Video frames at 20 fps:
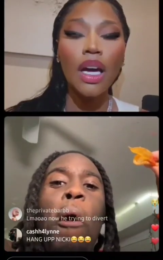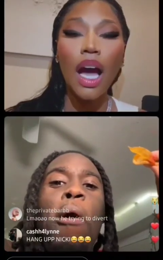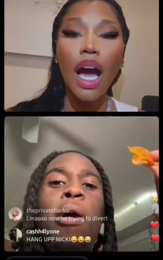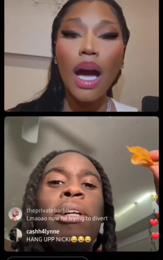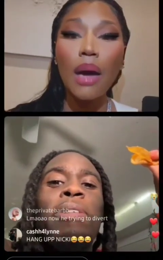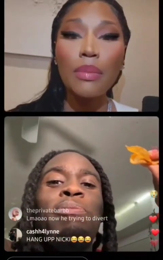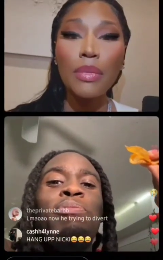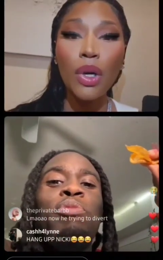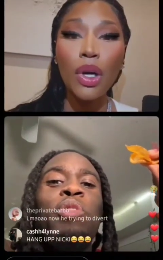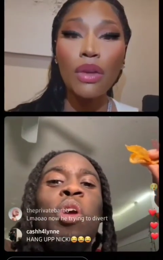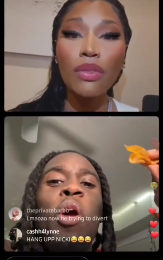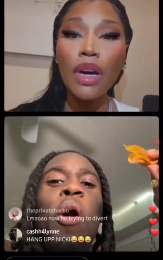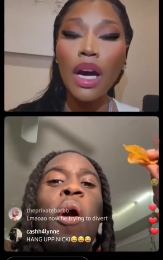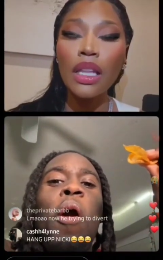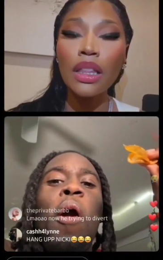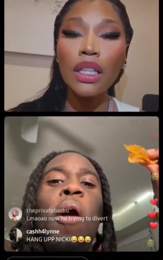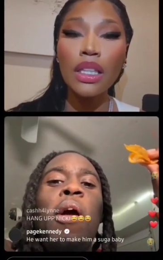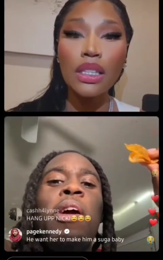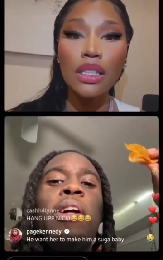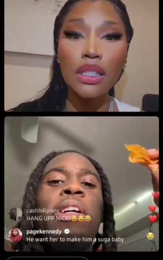Speaker 1: I'm go
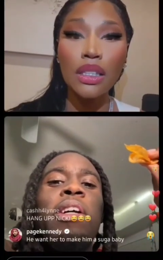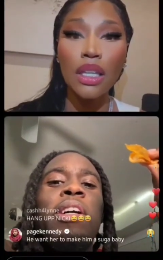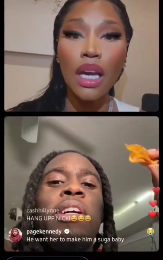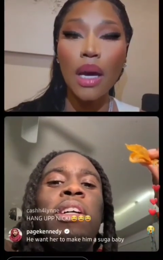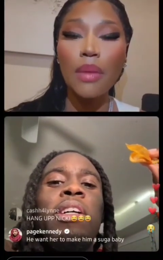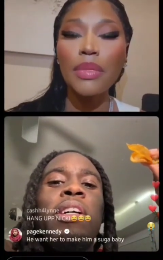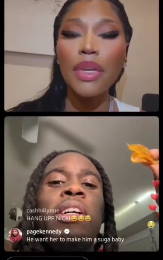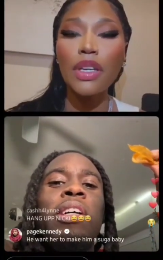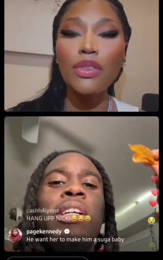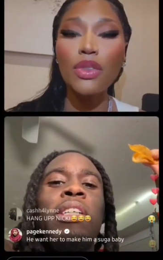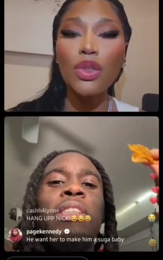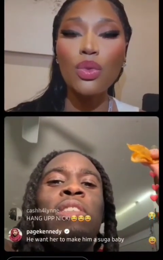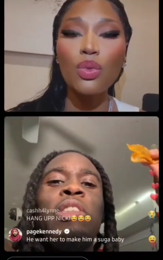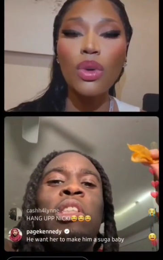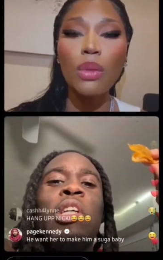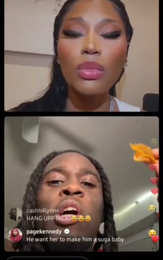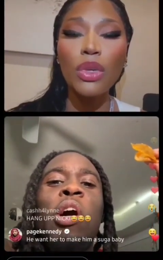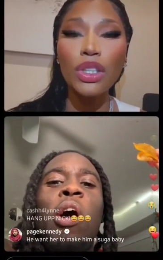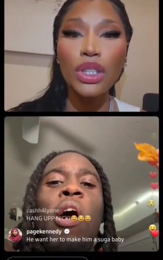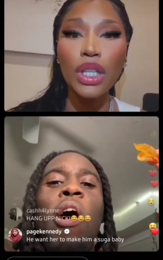listen, I'm giving
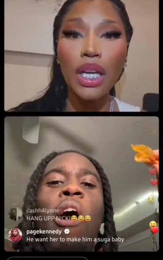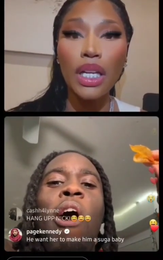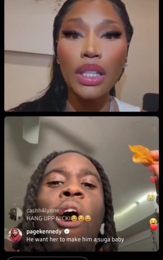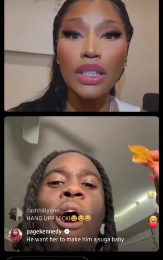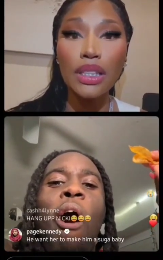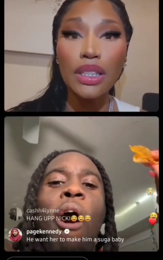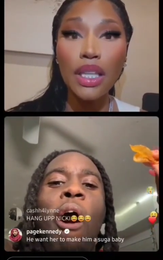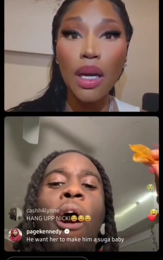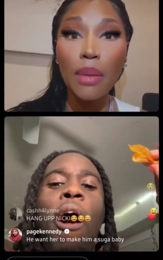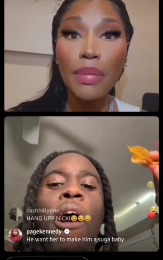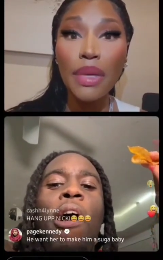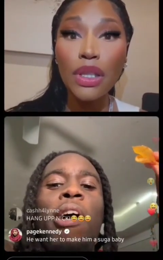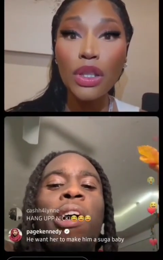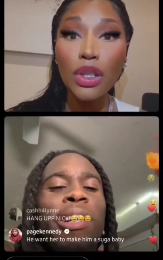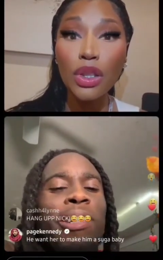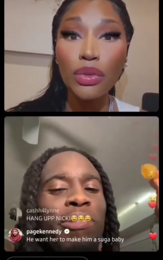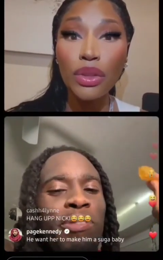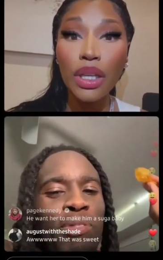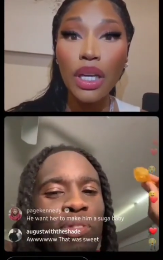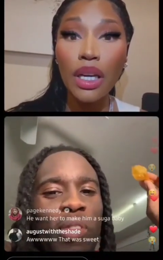you one more chance. Tell me
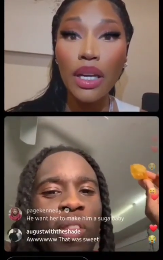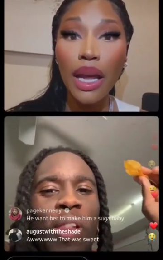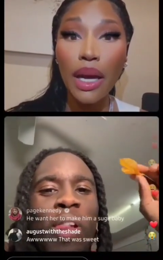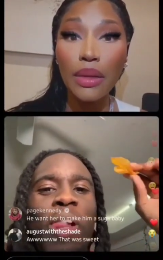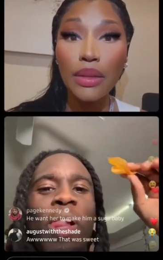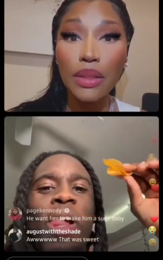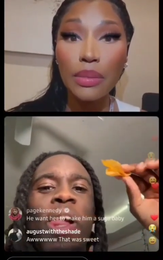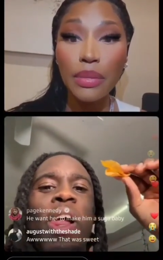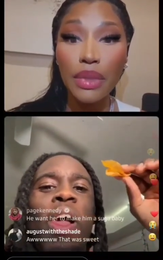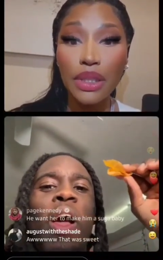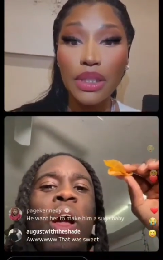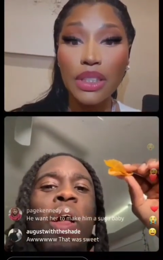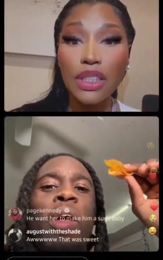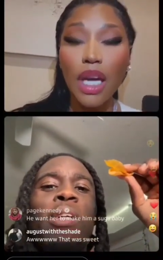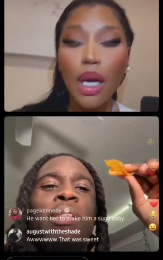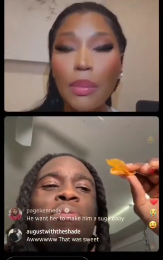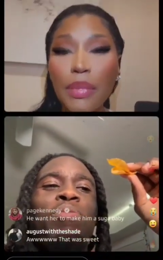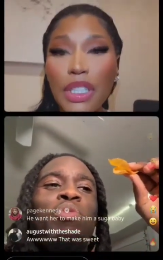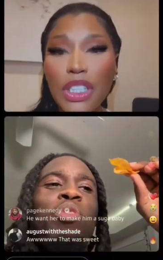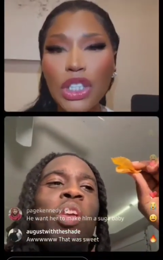the three announcements.
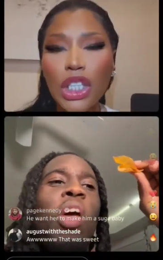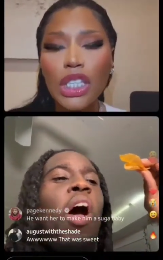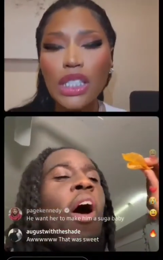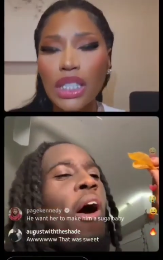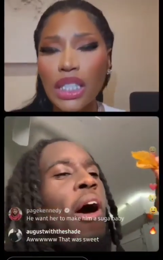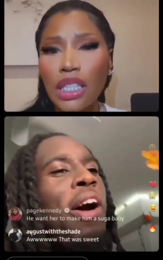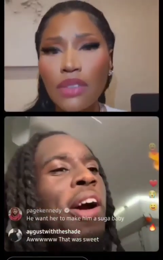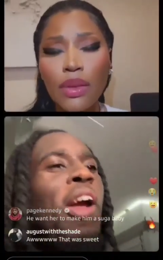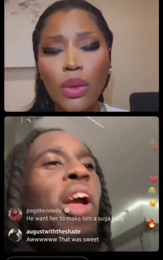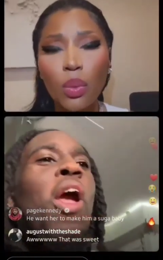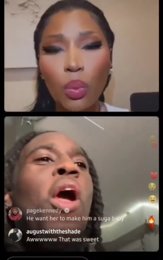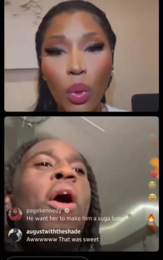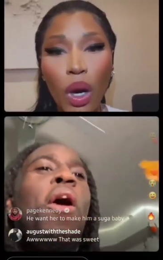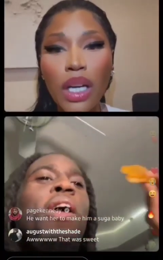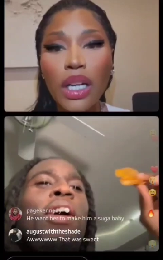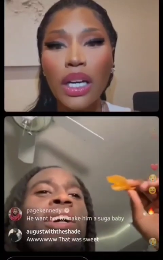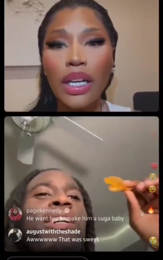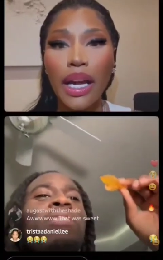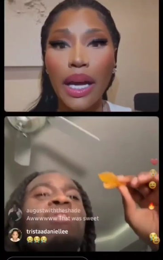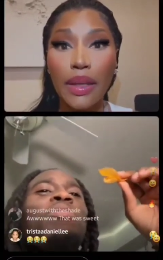Tell me just even
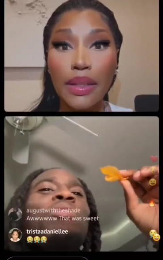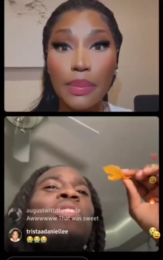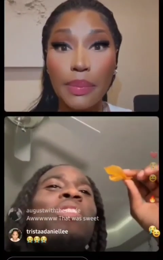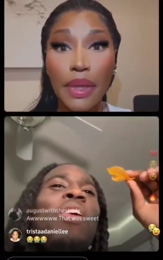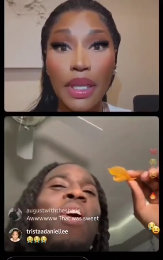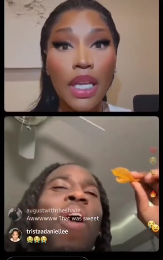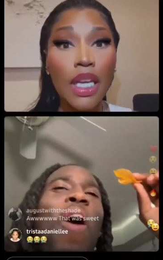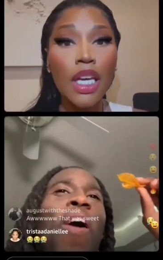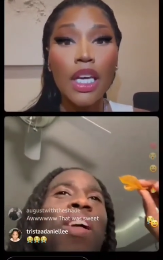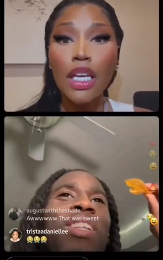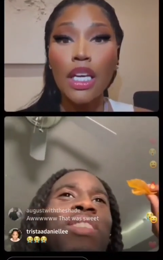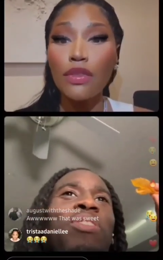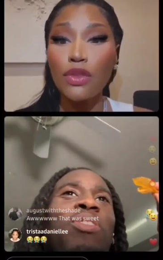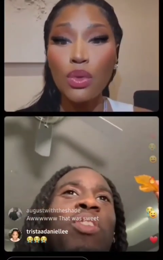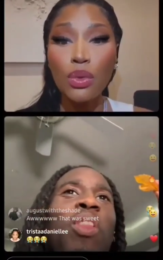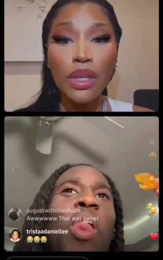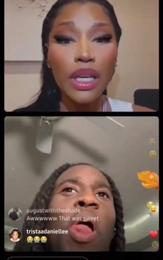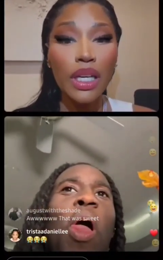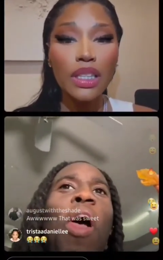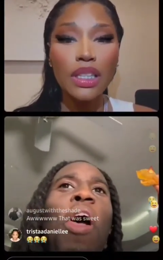one announcement. If
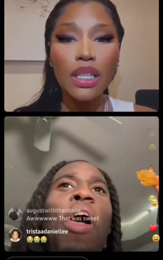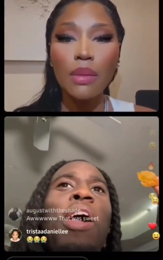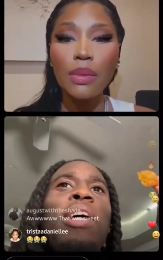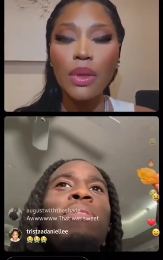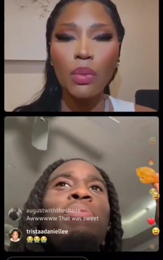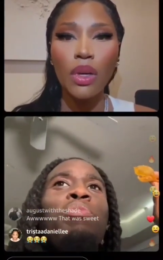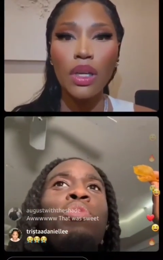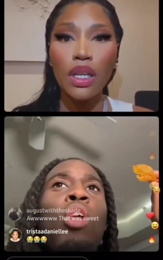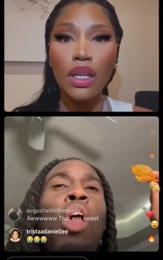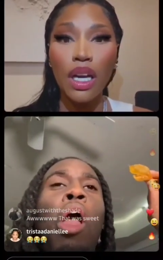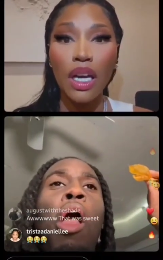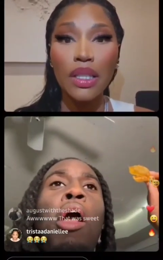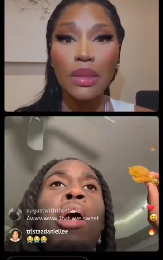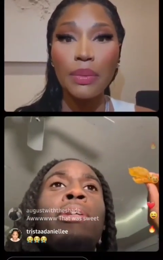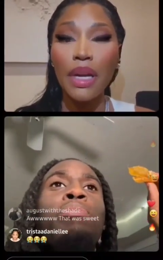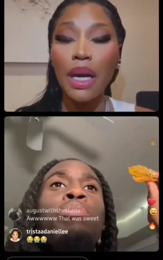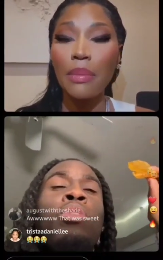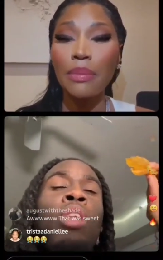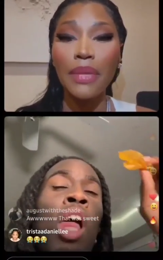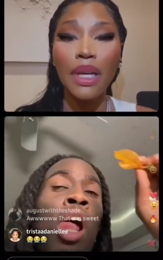you can't tell me one
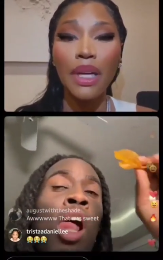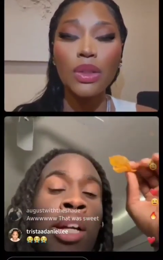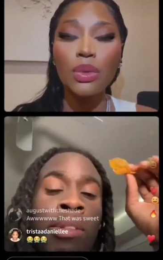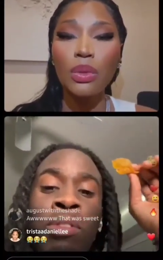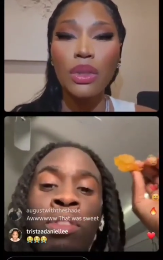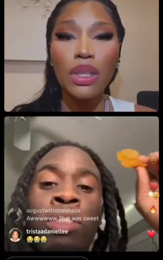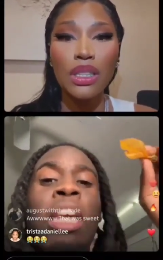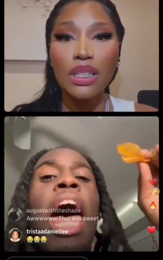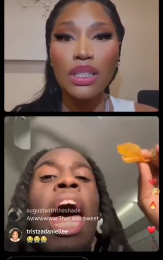announcement, I'm not doing this.